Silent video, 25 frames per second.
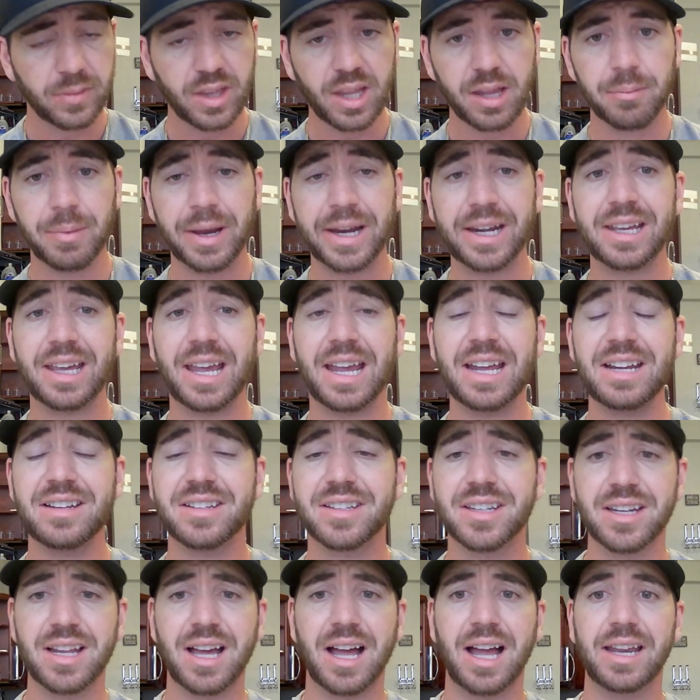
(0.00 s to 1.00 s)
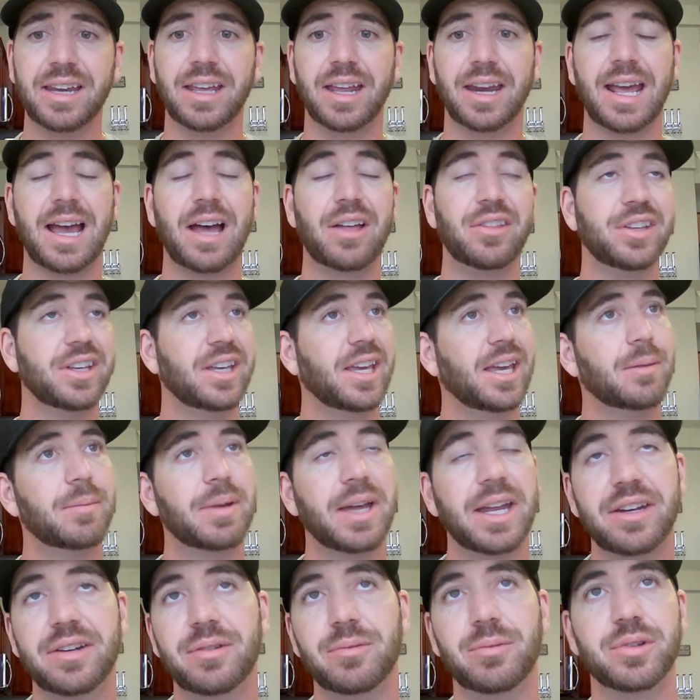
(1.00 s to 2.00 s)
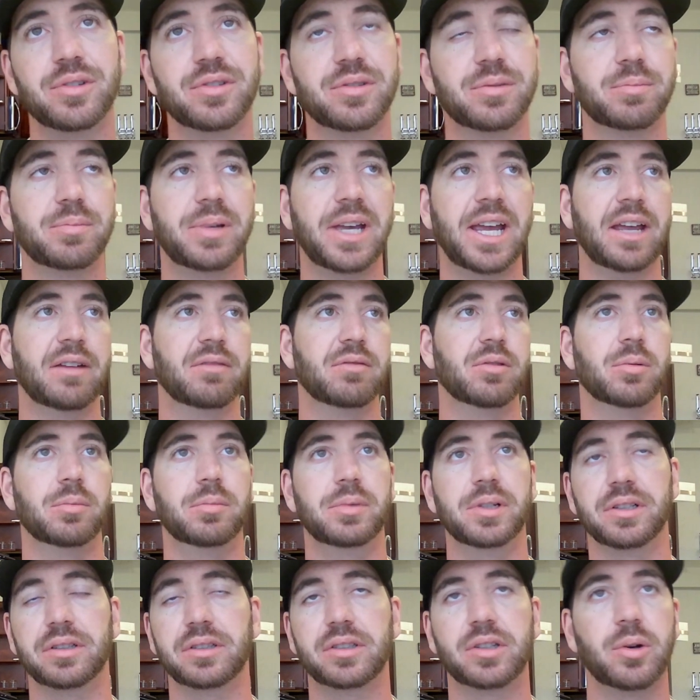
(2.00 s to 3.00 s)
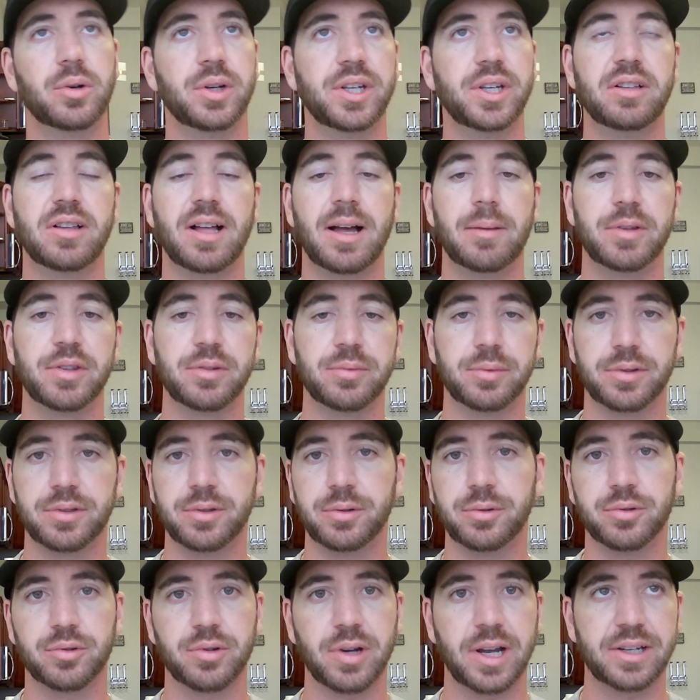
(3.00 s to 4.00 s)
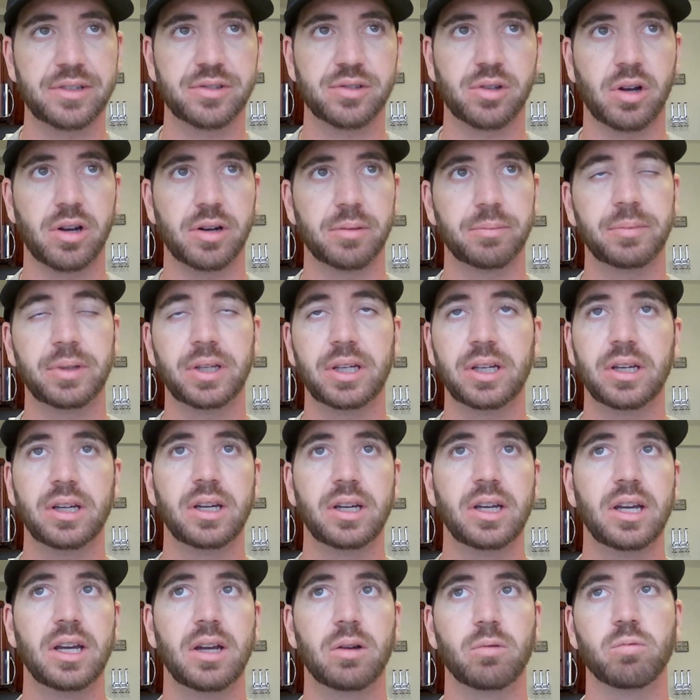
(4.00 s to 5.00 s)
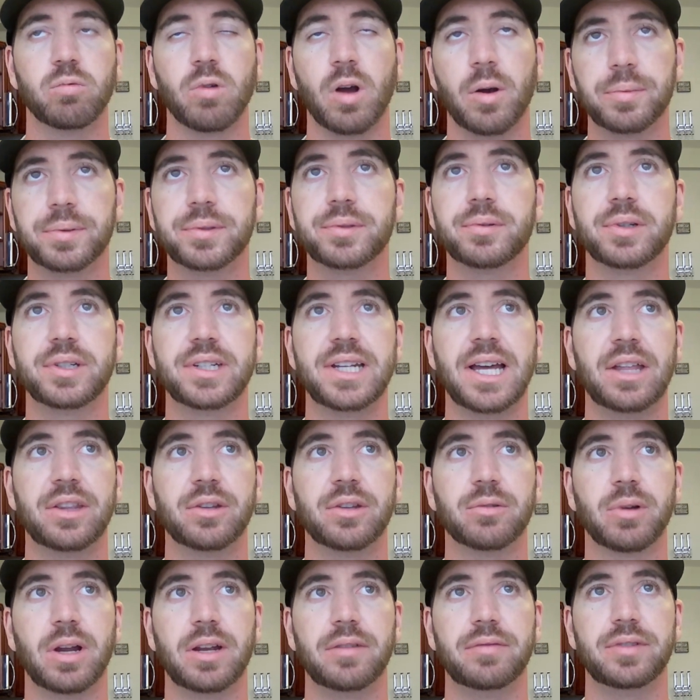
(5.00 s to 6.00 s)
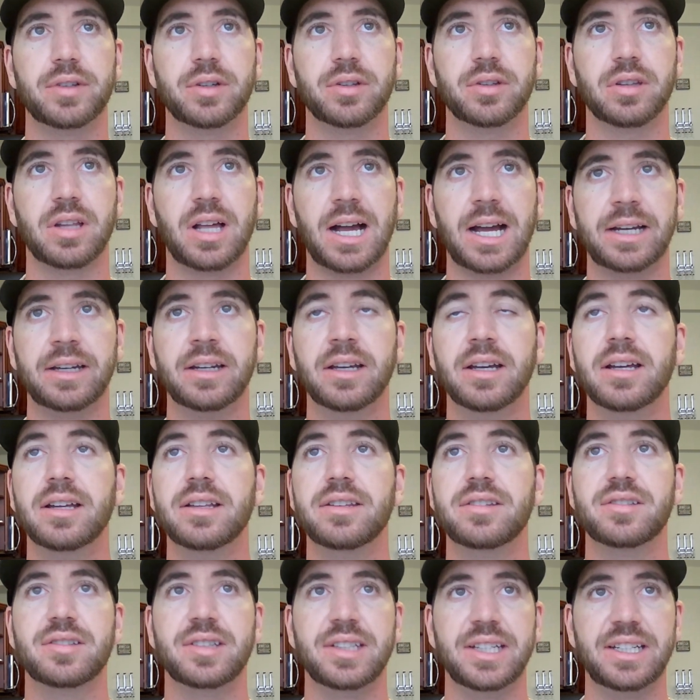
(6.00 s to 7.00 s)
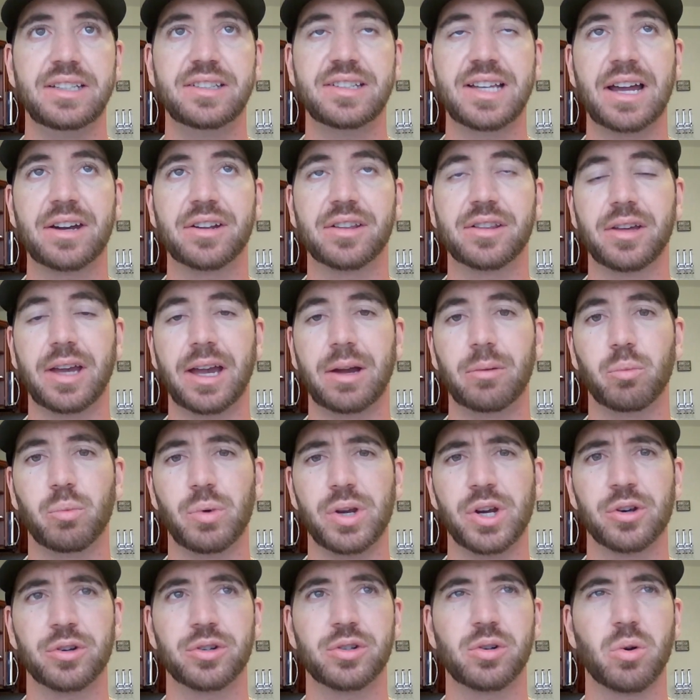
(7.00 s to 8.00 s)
Made it 8-9, and how the game ended was painful. But Cody Clemens with two strikes on him, ropes one down the right field line, sneaks out of that weird